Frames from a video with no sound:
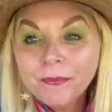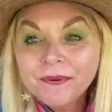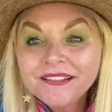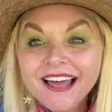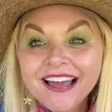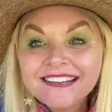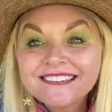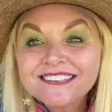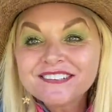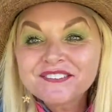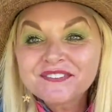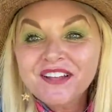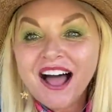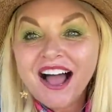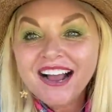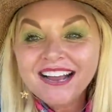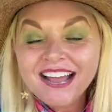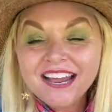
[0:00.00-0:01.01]
you liked this
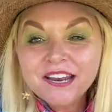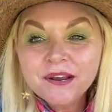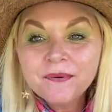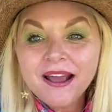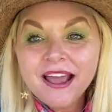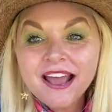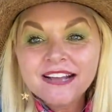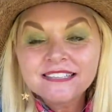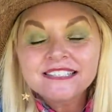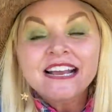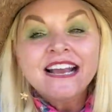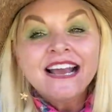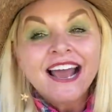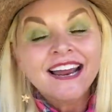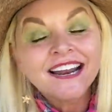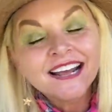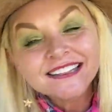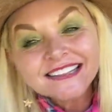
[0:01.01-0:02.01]
vlog anyways,
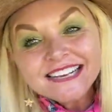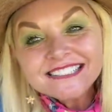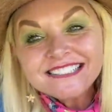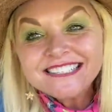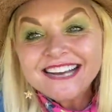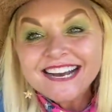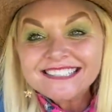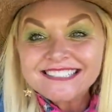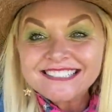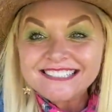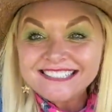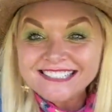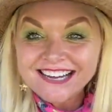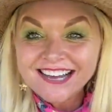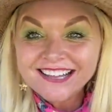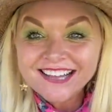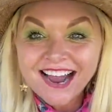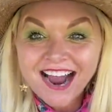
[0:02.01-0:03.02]
and at least you got to see
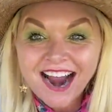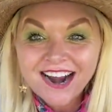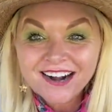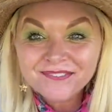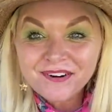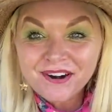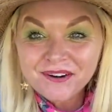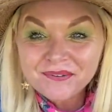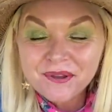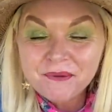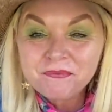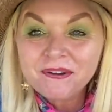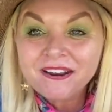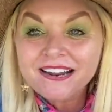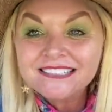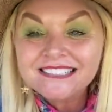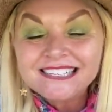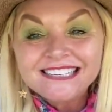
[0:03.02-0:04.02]
all the hard work we
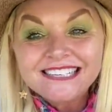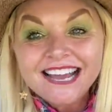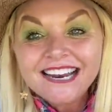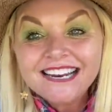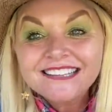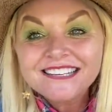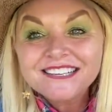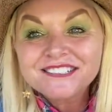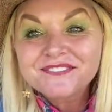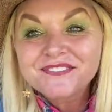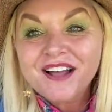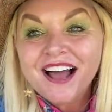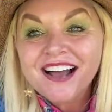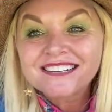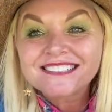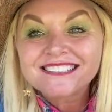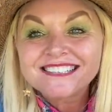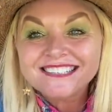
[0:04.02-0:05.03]
put into getting these
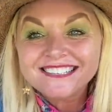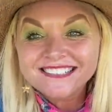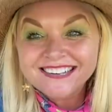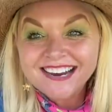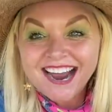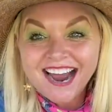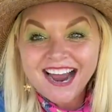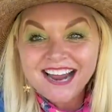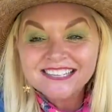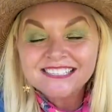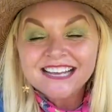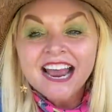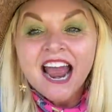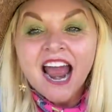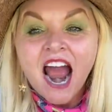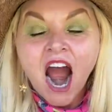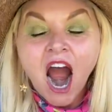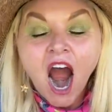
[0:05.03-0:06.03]
vlogs to you guys
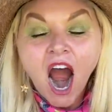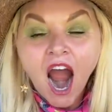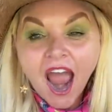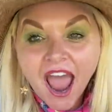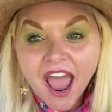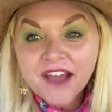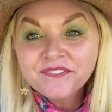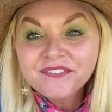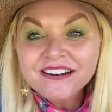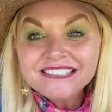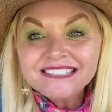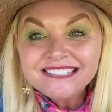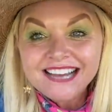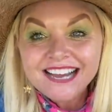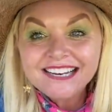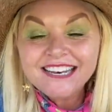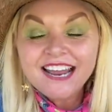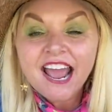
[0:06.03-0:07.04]
every
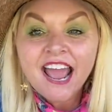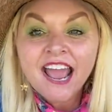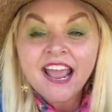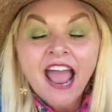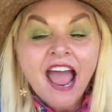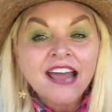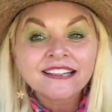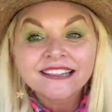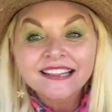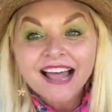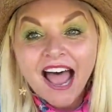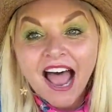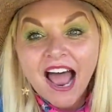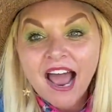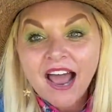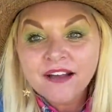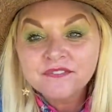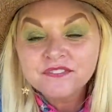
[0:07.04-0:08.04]
Sunday and
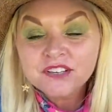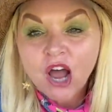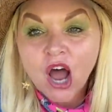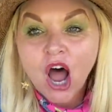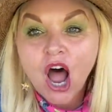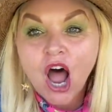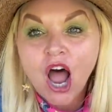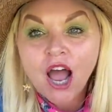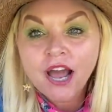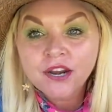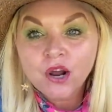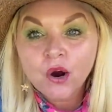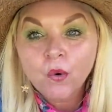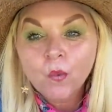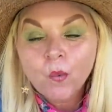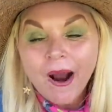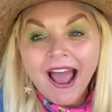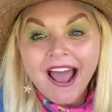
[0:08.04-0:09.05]
lives
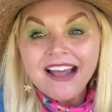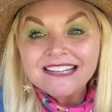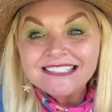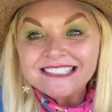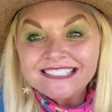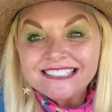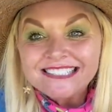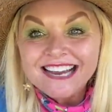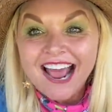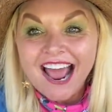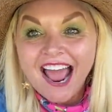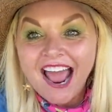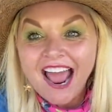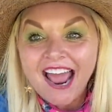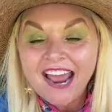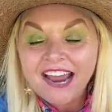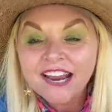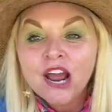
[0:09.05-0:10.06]
on
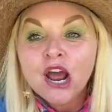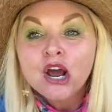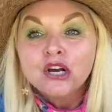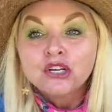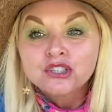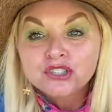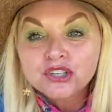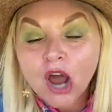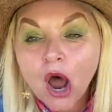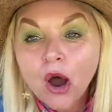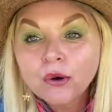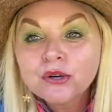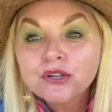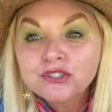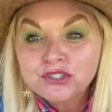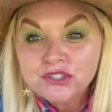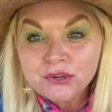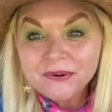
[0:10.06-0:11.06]
Wednesday. So
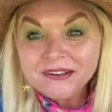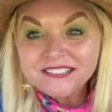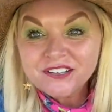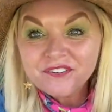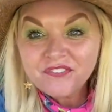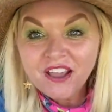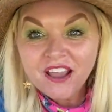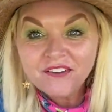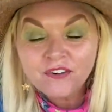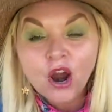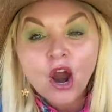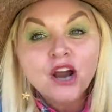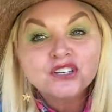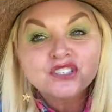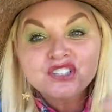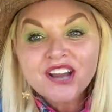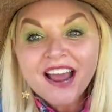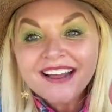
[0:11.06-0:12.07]
do us a favor,
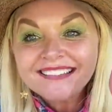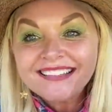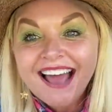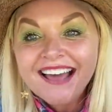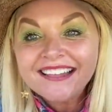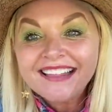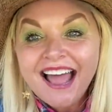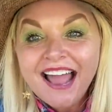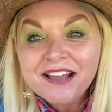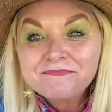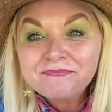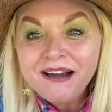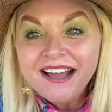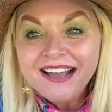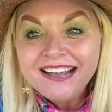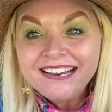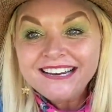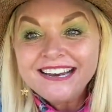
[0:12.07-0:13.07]
check that like
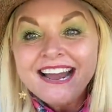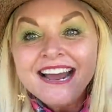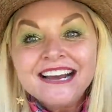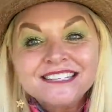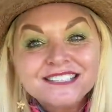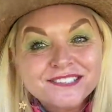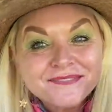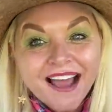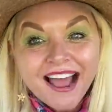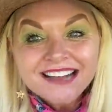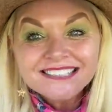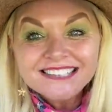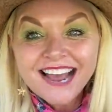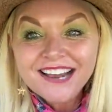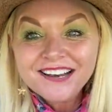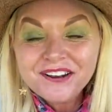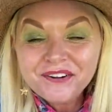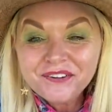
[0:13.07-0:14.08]
button, smash
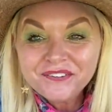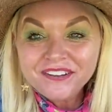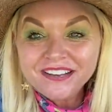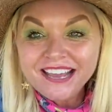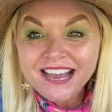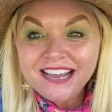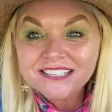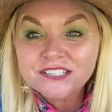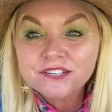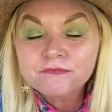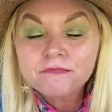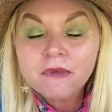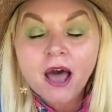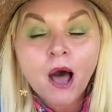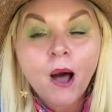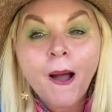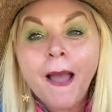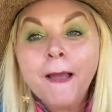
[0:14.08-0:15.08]
that notification
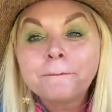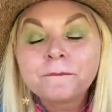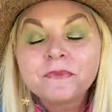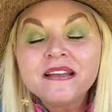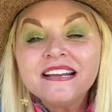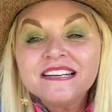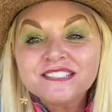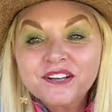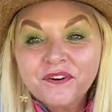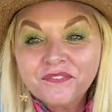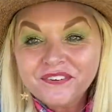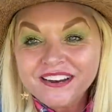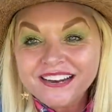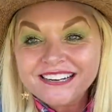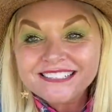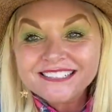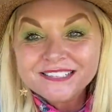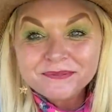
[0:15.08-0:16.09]
bell, and please don't
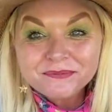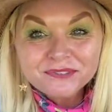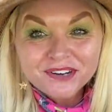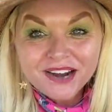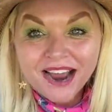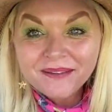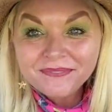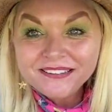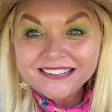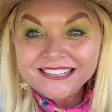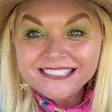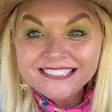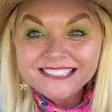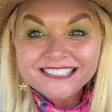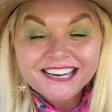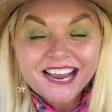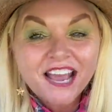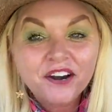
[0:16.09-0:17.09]
forget to subscribe to this
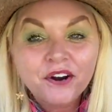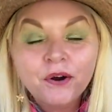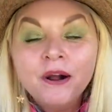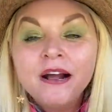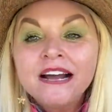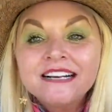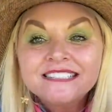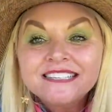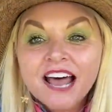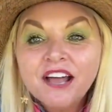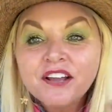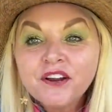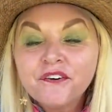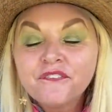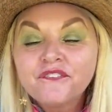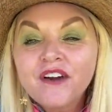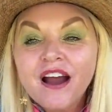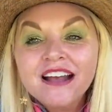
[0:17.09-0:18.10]
channel. Tell
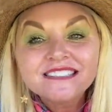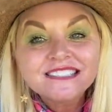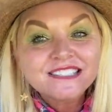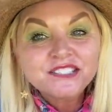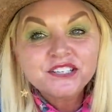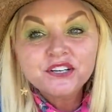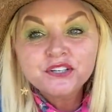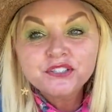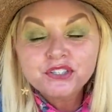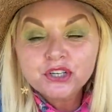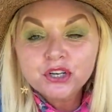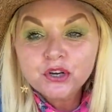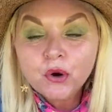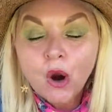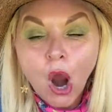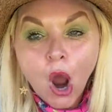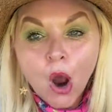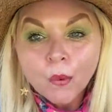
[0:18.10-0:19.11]
your friends too, too.
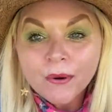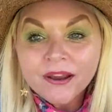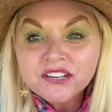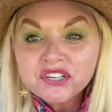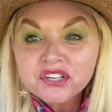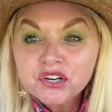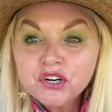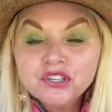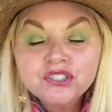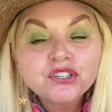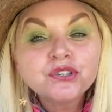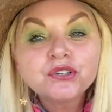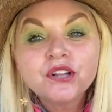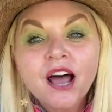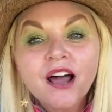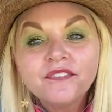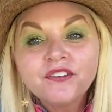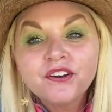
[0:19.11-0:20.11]
We sure do
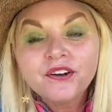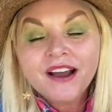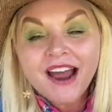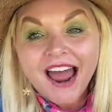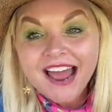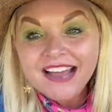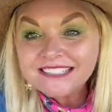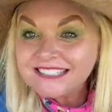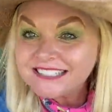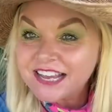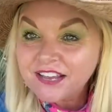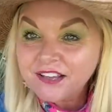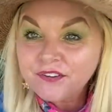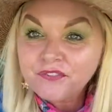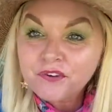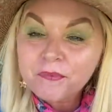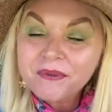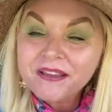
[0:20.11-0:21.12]
love you guys. Thank you
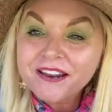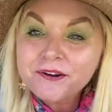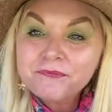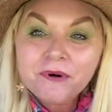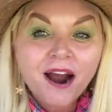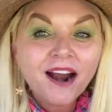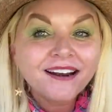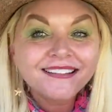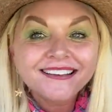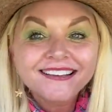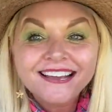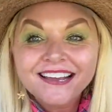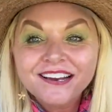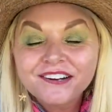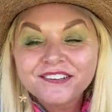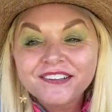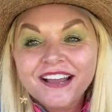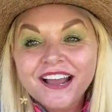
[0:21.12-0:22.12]
for being a part of the
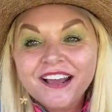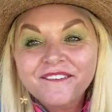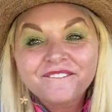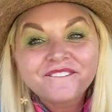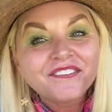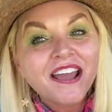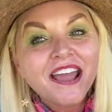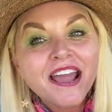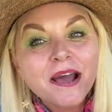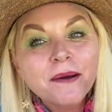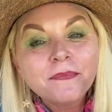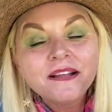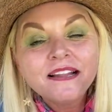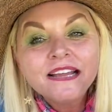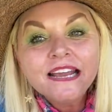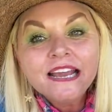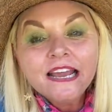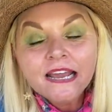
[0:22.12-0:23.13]
Gatorland
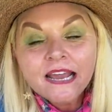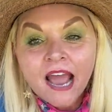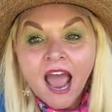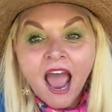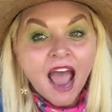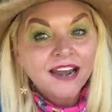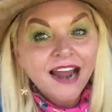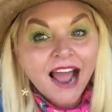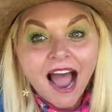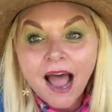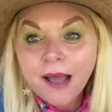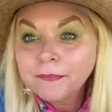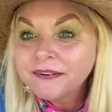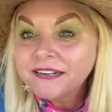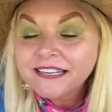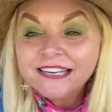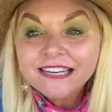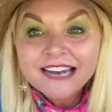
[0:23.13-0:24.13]
family. And I'm
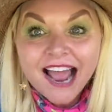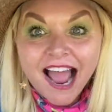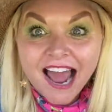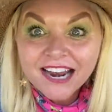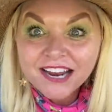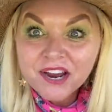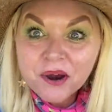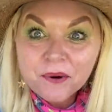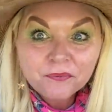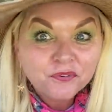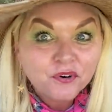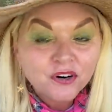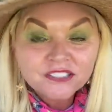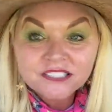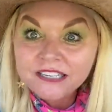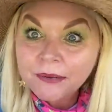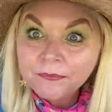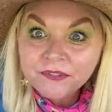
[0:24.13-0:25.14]
gonna get out of here before
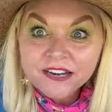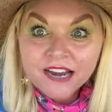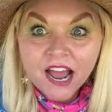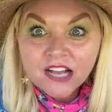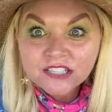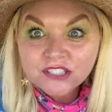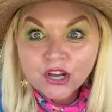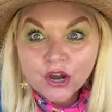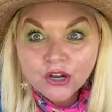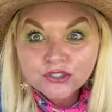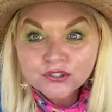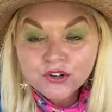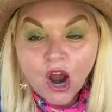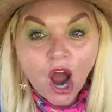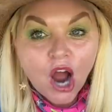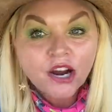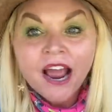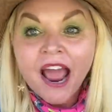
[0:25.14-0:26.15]
something else goes
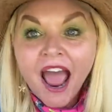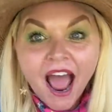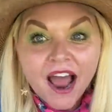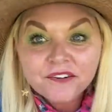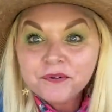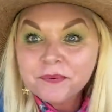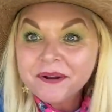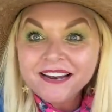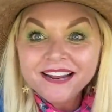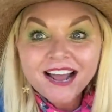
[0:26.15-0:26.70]
wrong. Everybody